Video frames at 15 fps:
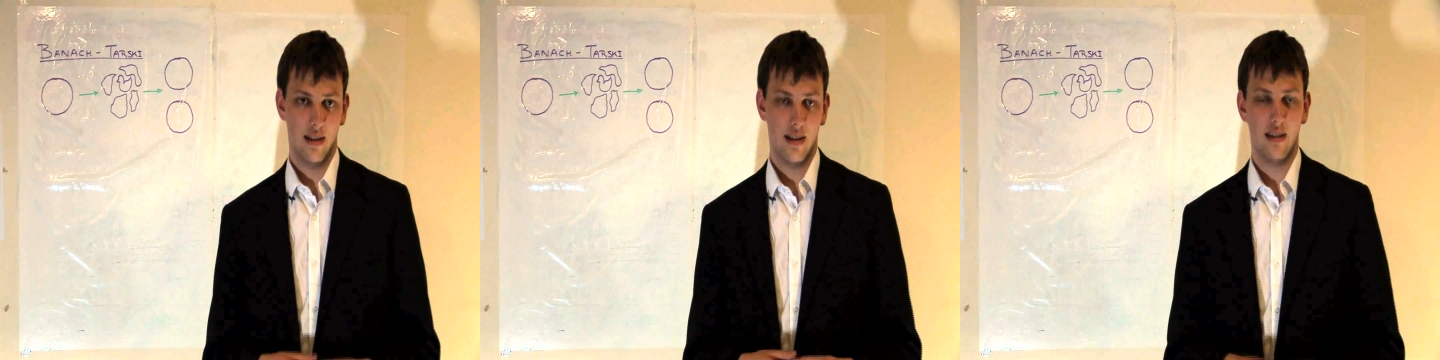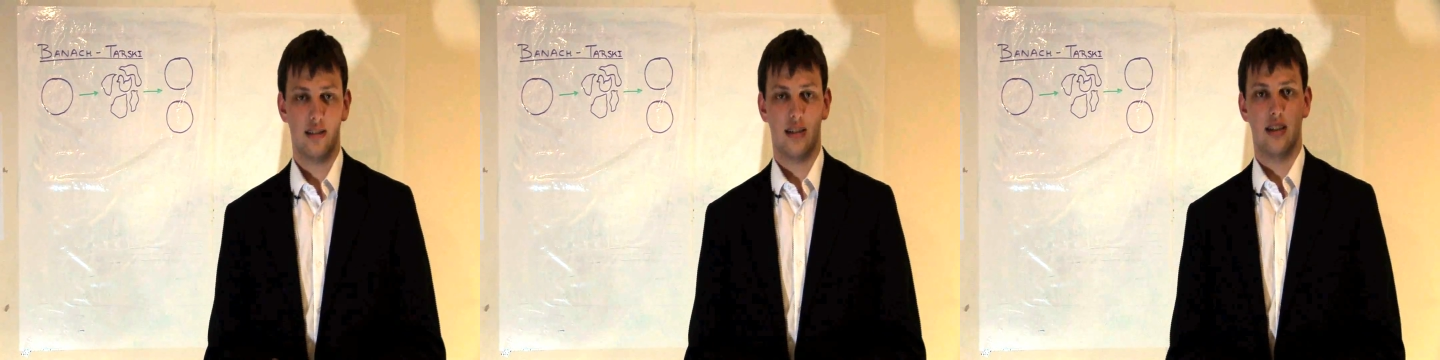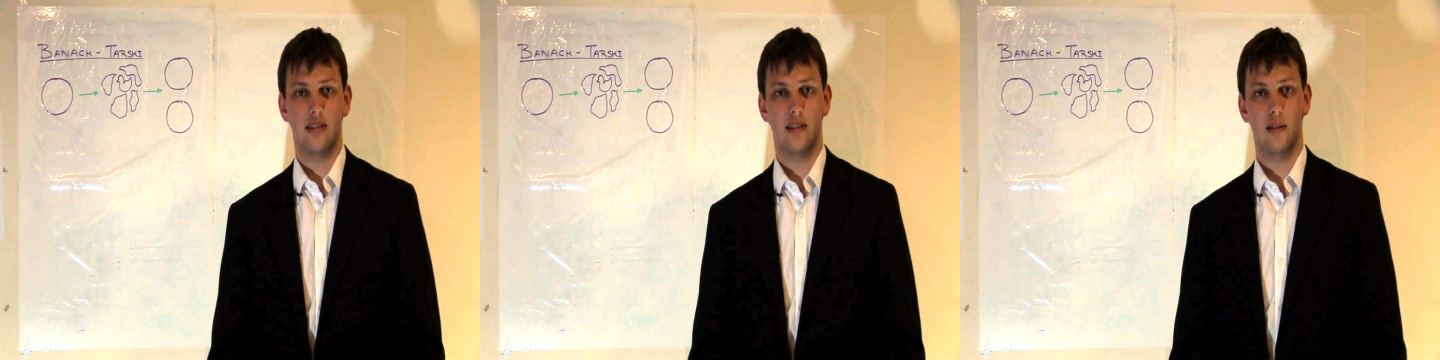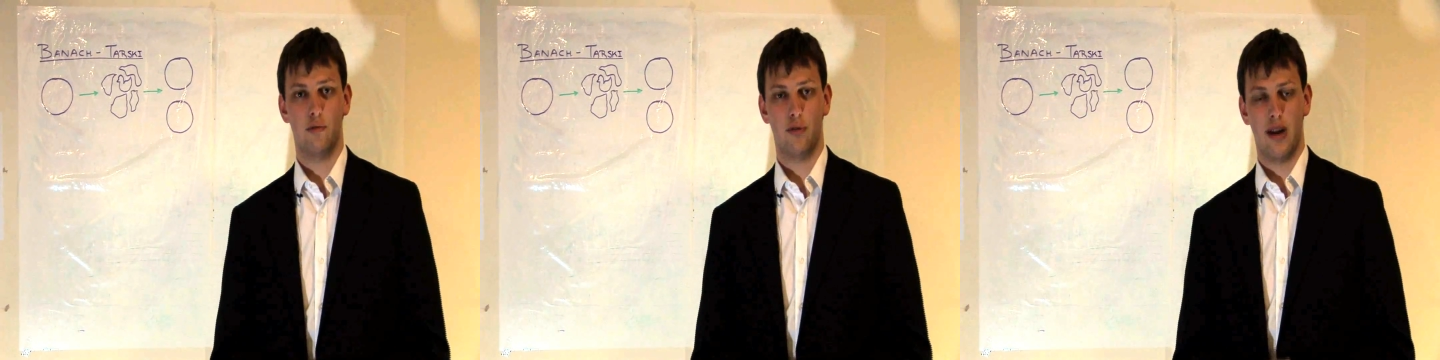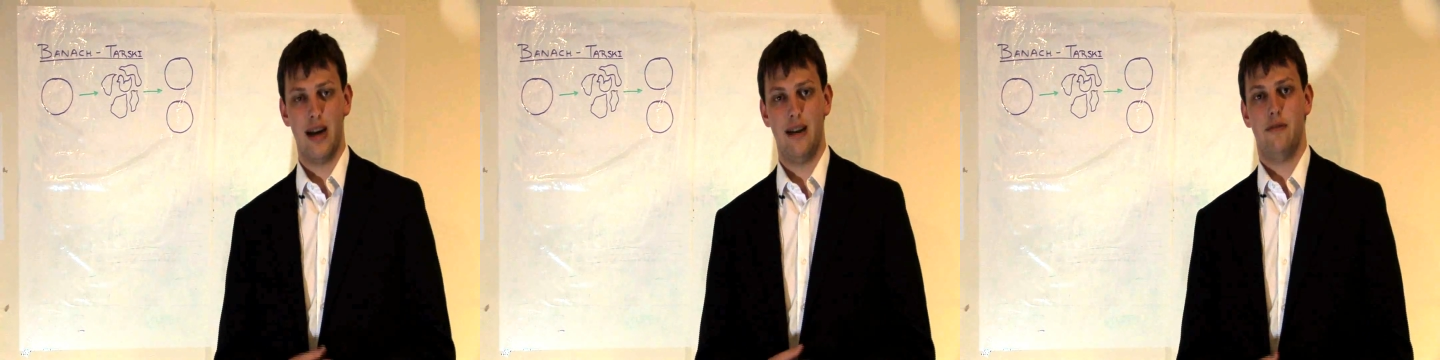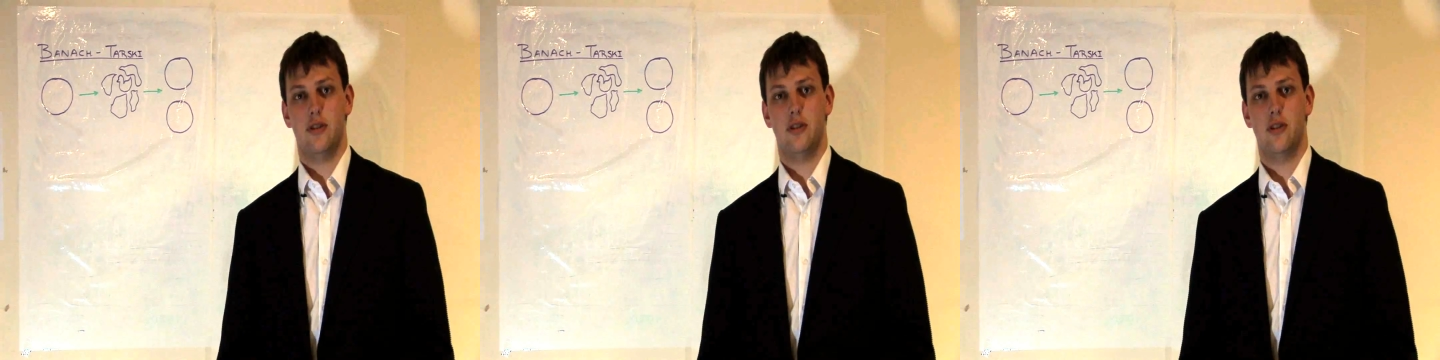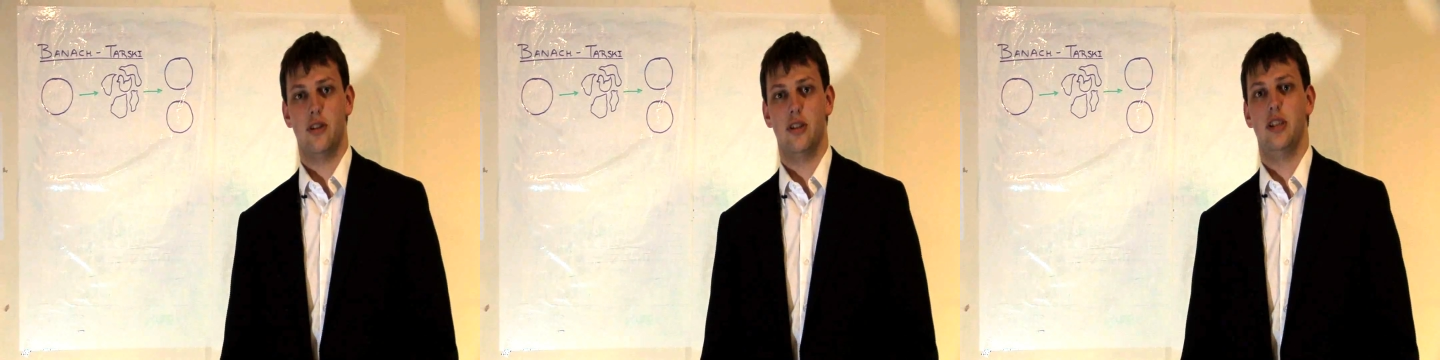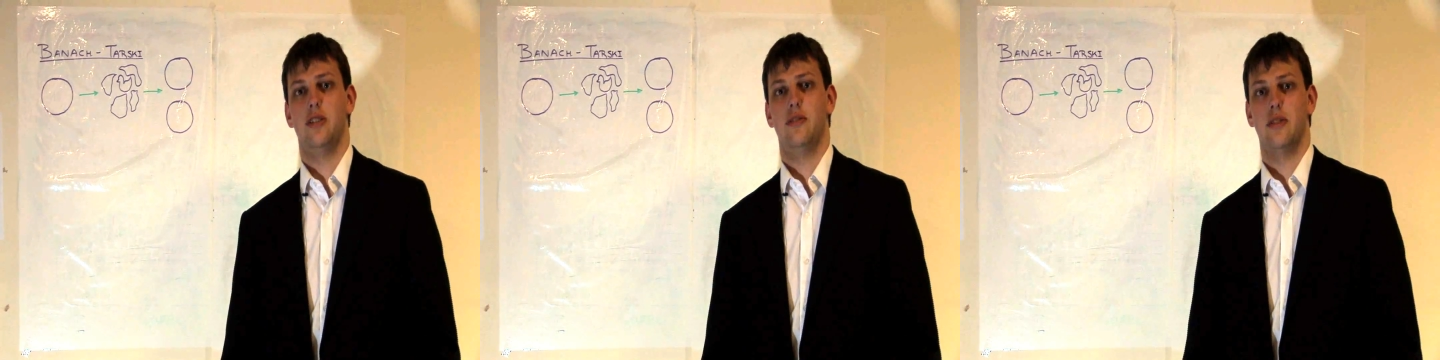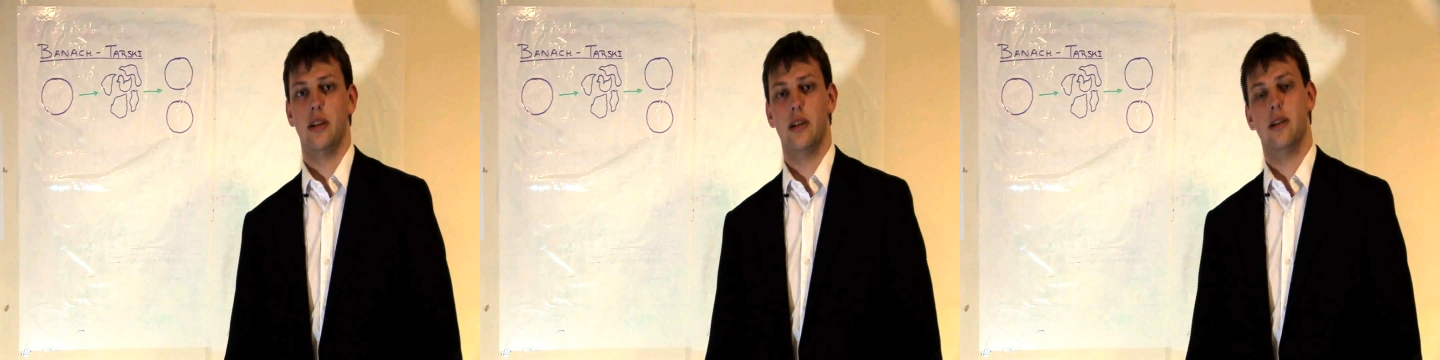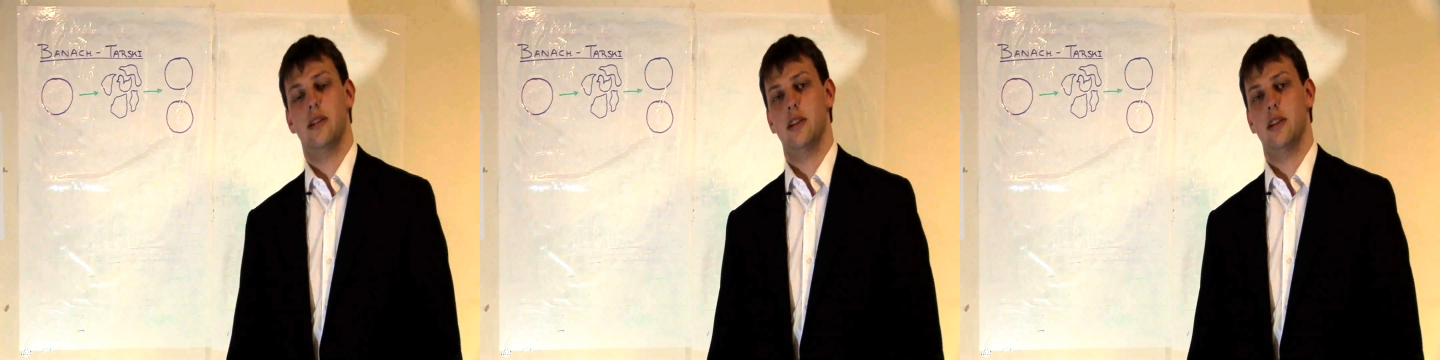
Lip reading: This says that if we have a solid sphere,